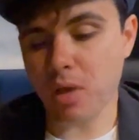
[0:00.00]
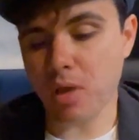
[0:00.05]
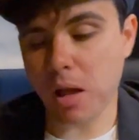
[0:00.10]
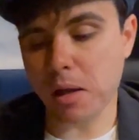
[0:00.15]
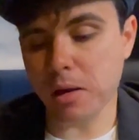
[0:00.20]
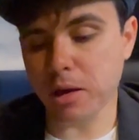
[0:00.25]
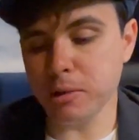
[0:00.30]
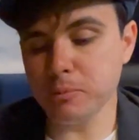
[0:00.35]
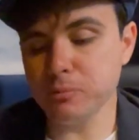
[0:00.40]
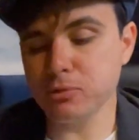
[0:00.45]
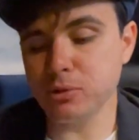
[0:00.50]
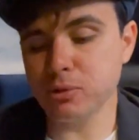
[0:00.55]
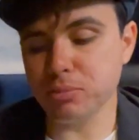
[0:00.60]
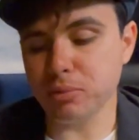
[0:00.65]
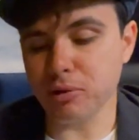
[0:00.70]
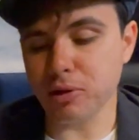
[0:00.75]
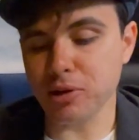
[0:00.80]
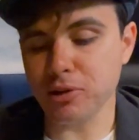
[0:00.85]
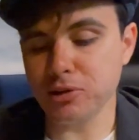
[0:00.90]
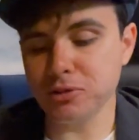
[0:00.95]
I'm
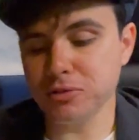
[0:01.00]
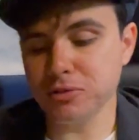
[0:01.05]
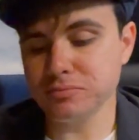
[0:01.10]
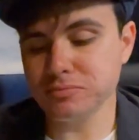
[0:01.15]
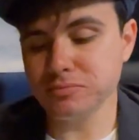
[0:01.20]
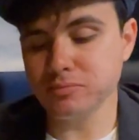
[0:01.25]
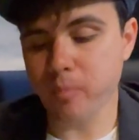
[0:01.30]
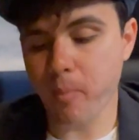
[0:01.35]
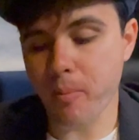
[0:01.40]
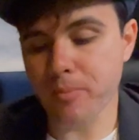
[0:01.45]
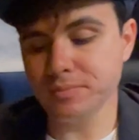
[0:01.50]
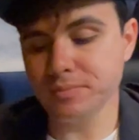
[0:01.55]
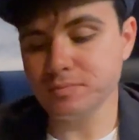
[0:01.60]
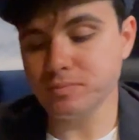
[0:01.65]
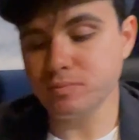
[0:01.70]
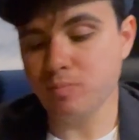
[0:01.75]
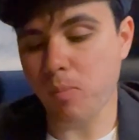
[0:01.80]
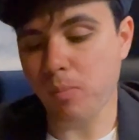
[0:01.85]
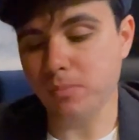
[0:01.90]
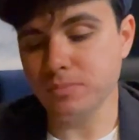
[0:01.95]
surprised
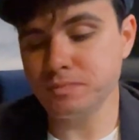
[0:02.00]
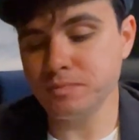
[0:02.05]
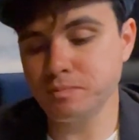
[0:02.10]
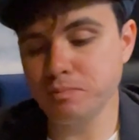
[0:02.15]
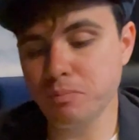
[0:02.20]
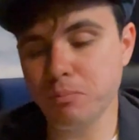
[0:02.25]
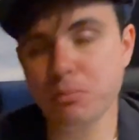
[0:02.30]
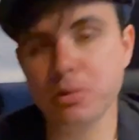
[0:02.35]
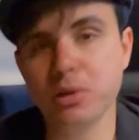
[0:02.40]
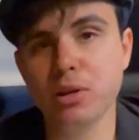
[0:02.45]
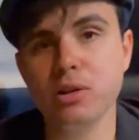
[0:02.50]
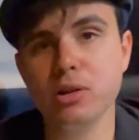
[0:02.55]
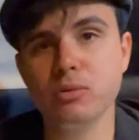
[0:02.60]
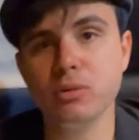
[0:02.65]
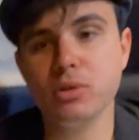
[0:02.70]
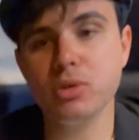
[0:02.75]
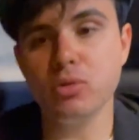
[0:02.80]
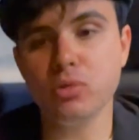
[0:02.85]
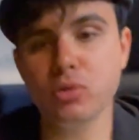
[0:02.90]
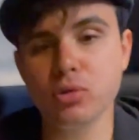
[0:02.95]
because when
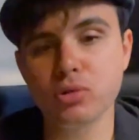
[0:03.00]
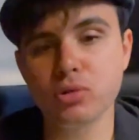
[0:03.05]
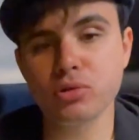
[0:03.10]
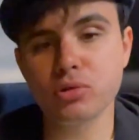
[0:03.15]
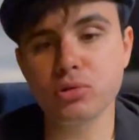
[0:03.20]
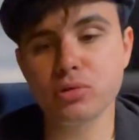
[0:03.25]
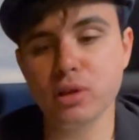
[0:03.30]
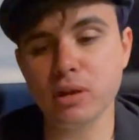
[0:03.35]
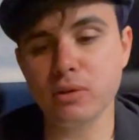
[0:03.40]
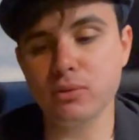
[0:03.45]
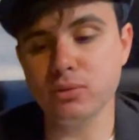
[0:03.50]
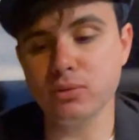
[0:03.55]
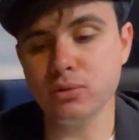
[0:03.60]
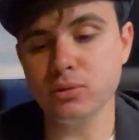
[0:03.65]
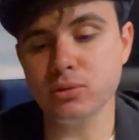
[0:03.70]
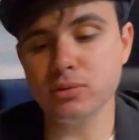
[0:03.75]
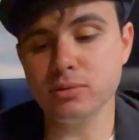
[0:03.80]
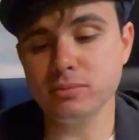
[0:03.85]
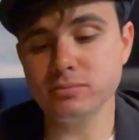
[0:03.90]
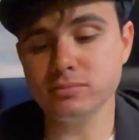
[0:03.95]
you order like
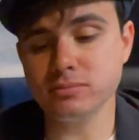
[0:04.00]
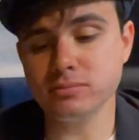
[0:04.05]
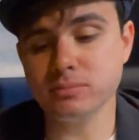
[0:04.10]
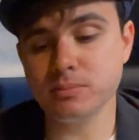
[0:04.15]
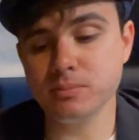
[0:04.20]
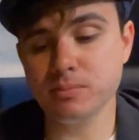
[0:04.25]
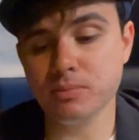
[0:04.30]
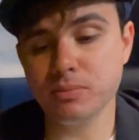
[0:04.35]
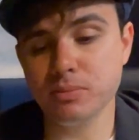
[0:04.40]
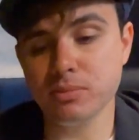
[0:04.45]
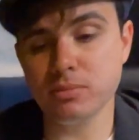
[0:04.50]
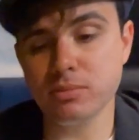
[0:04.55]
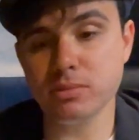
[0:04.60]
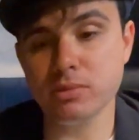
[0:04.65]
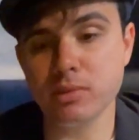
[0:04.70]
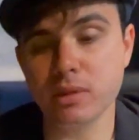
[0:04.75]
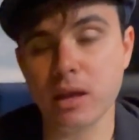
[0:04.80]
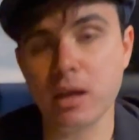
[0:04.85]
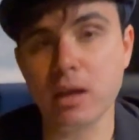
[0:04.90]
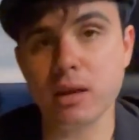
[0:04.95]
food,
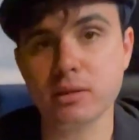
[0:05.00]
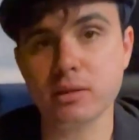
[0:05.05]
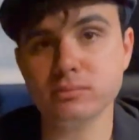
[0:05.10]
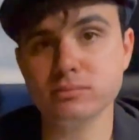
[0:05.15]
like